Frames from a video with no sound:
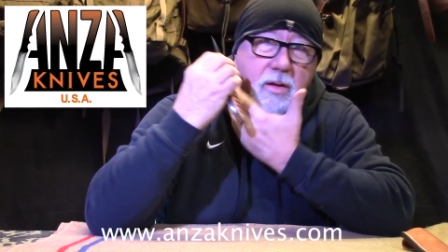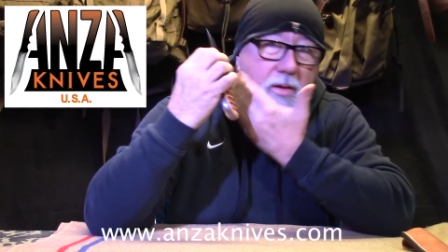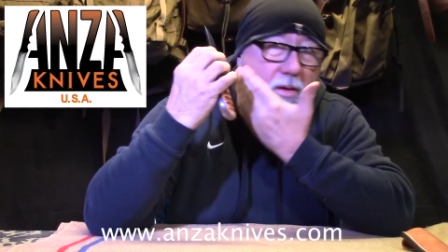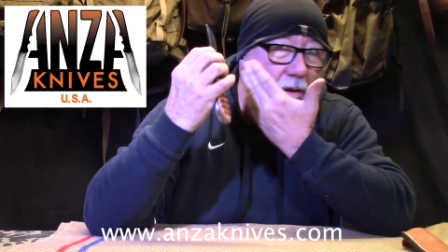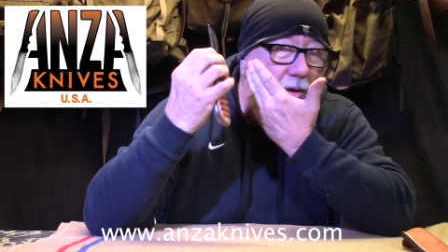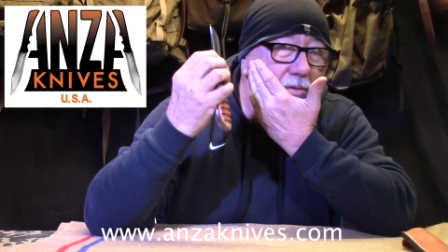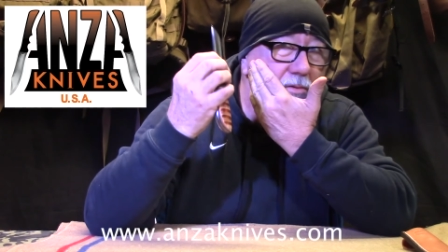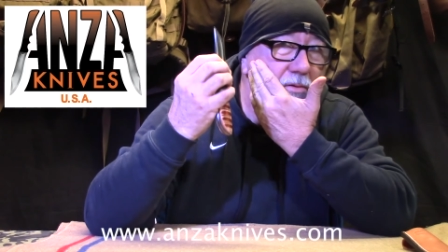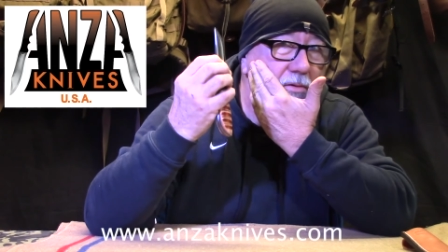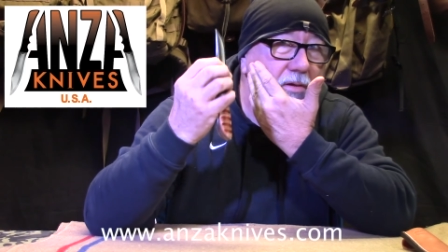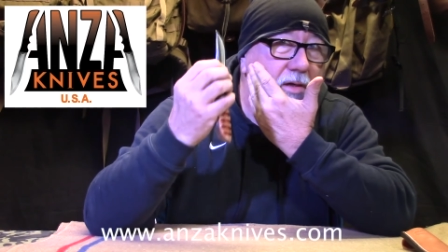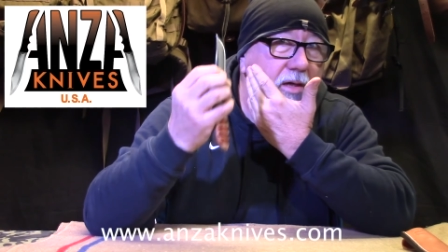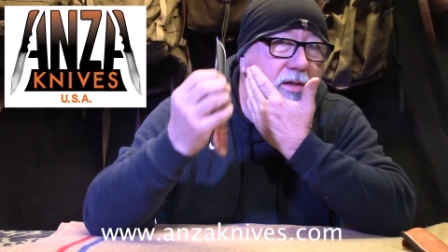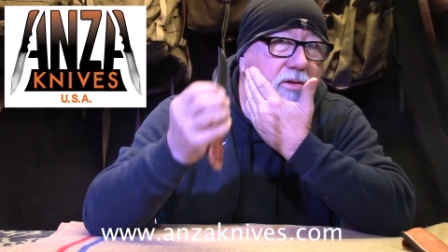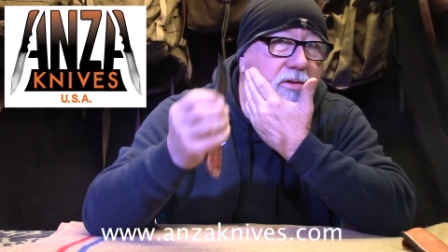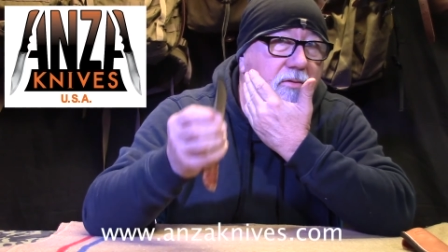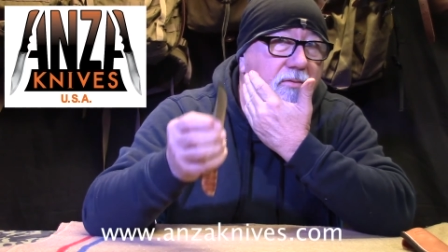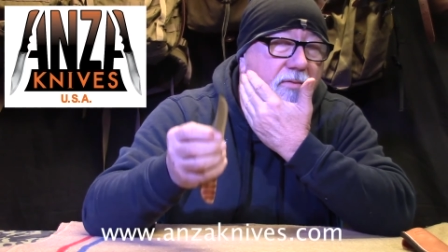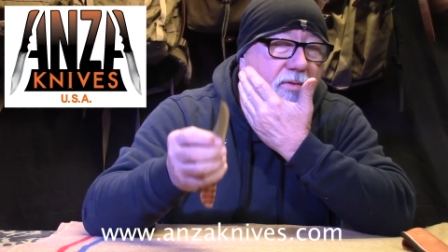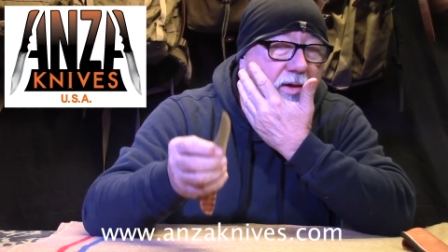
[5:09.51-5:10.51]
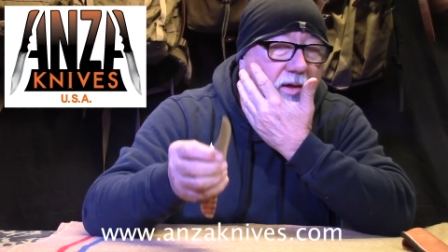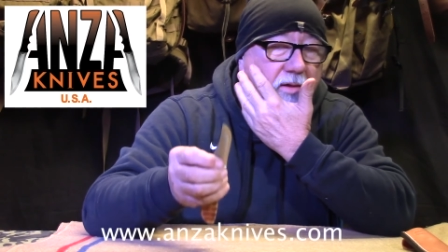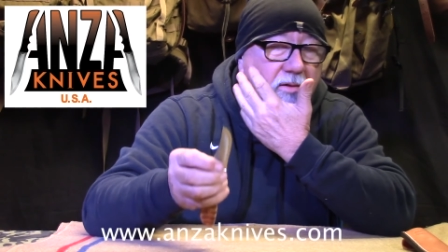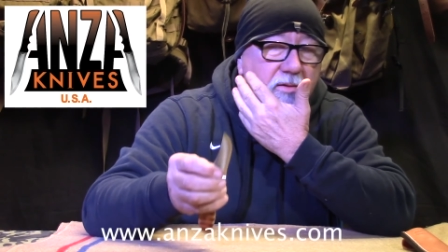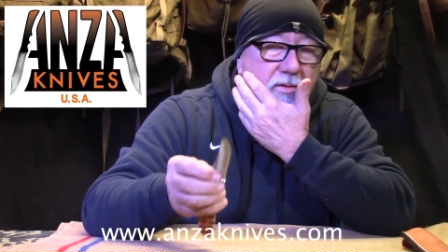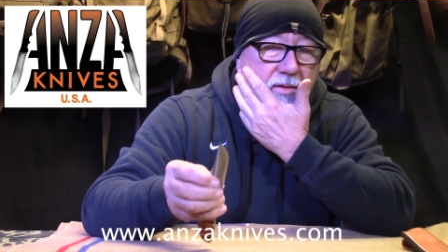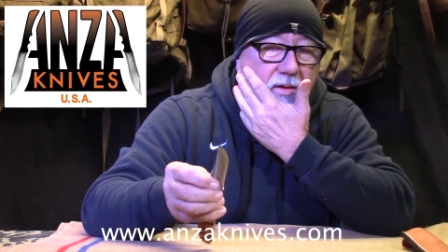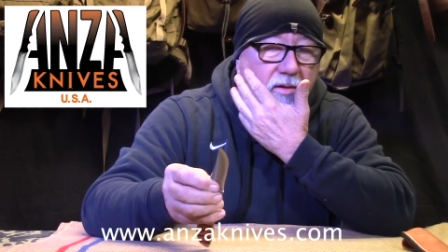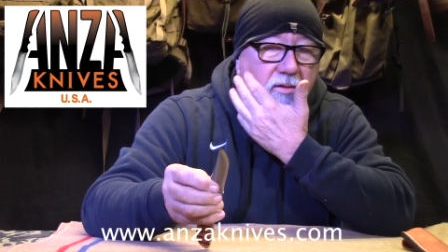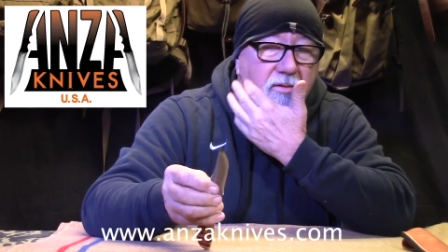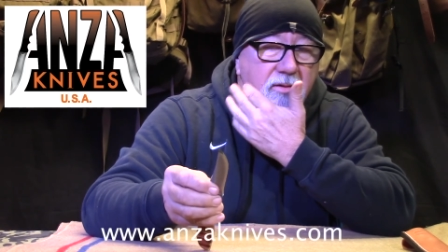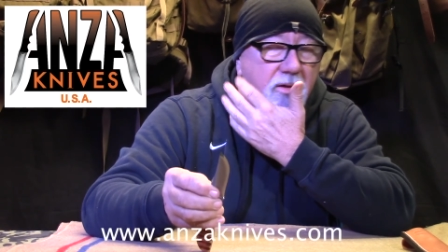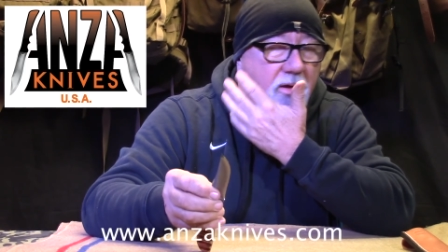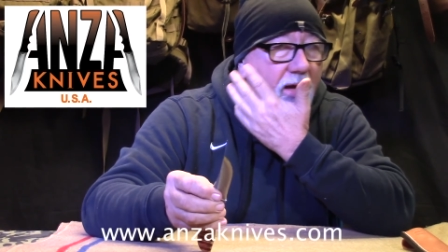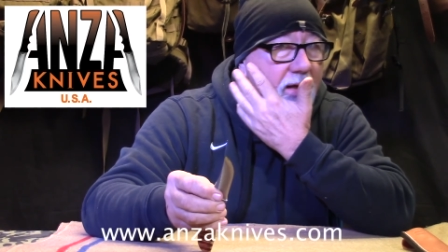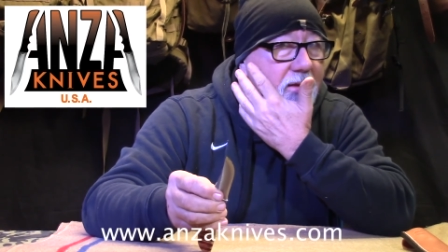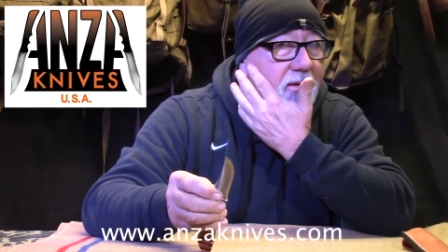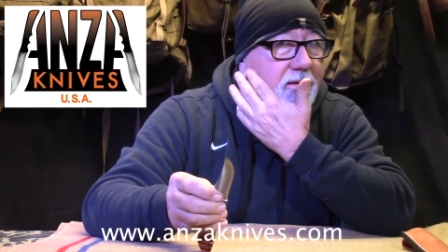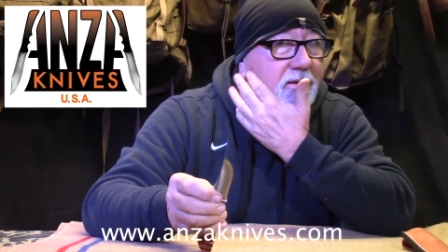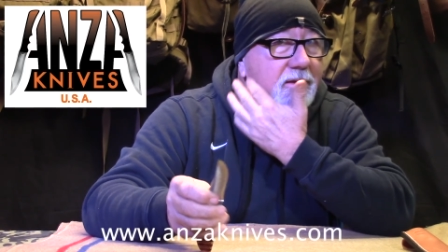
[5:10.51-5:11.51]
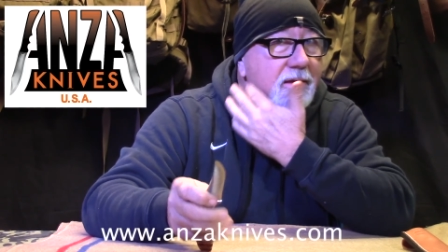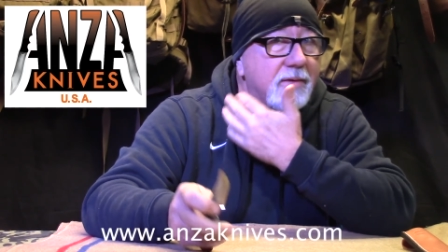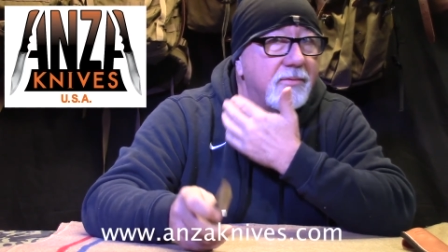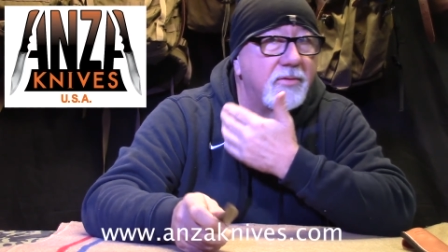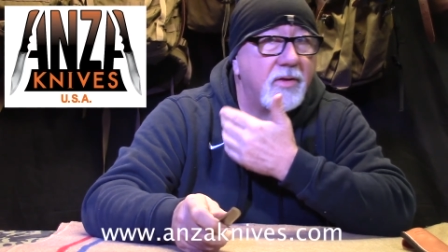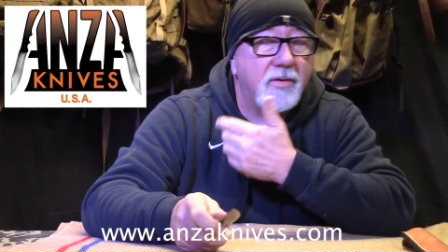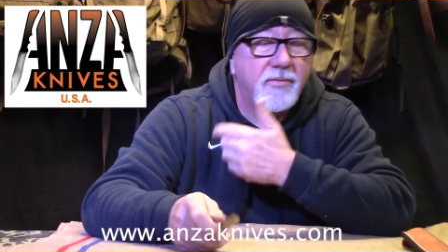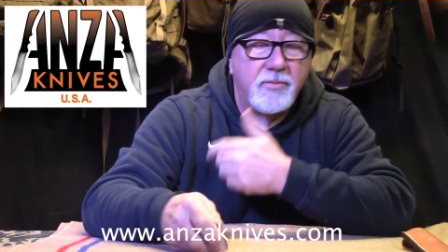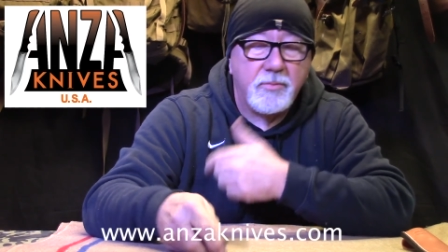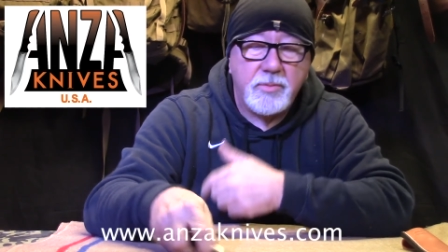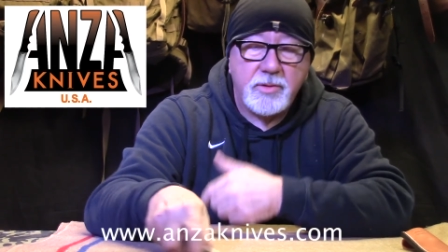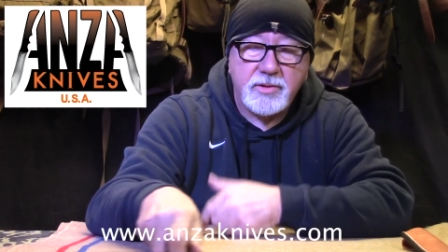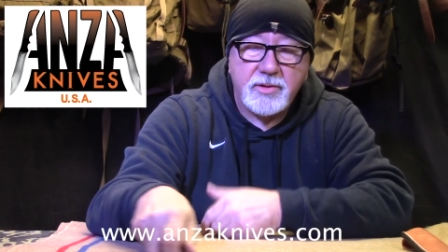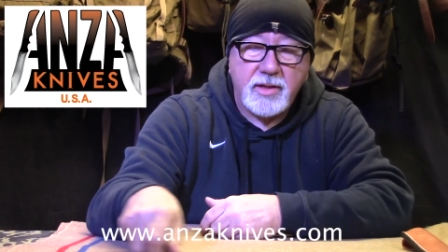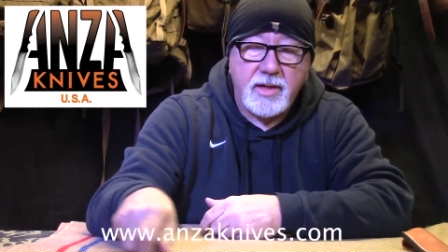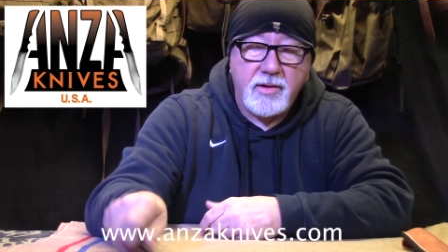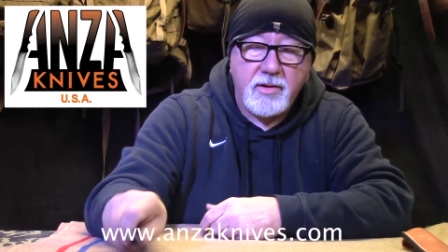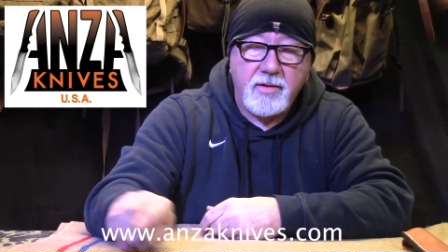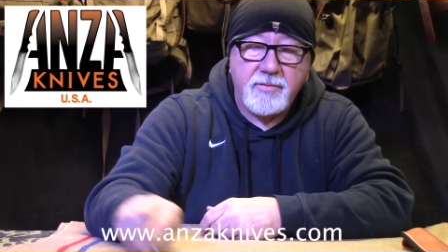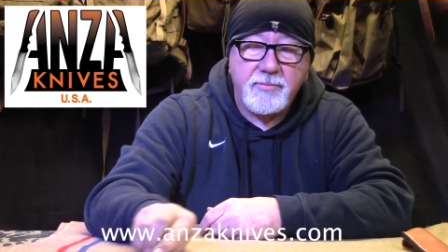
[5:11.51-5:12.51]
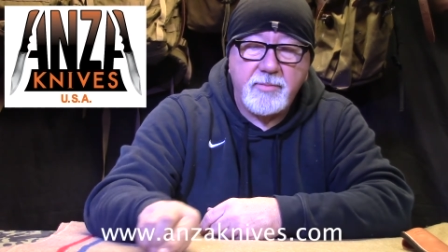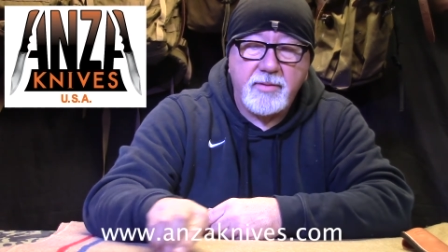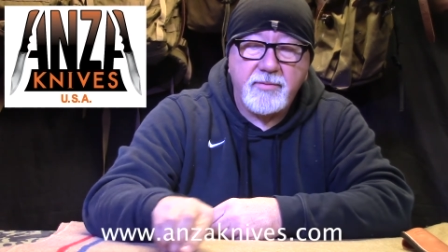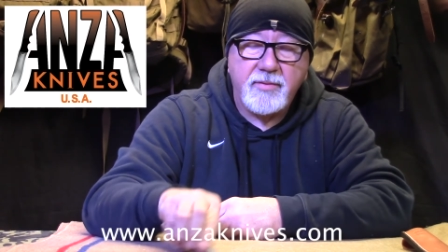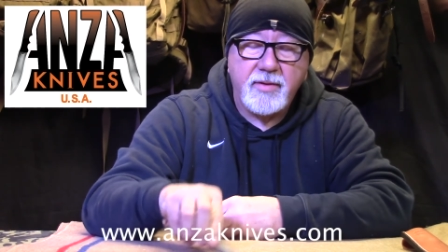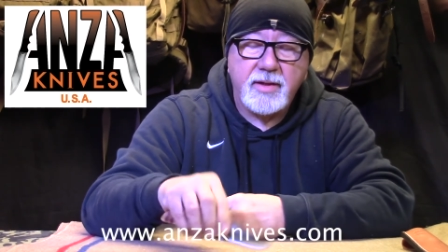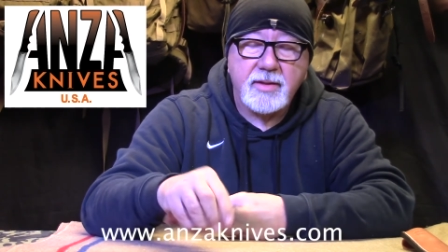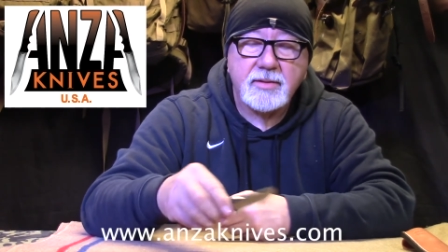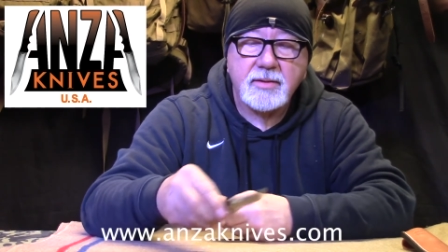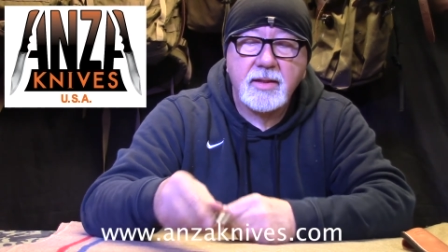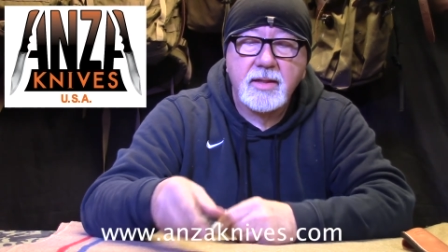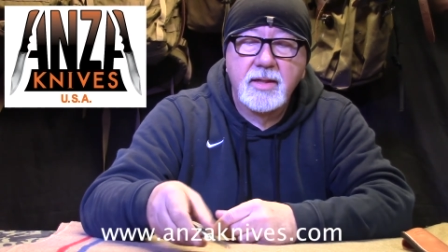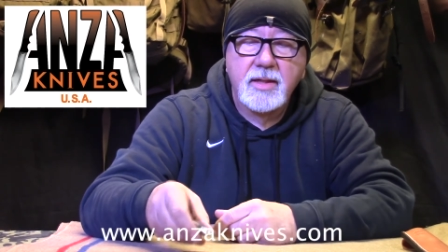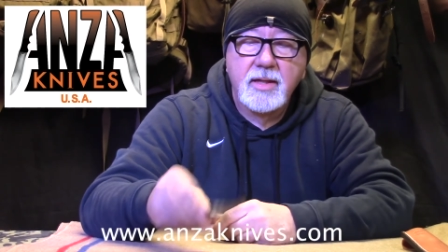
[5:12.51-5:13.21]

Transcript: also cut your face. There, you know, I just shaved off a bunch of hair off my face.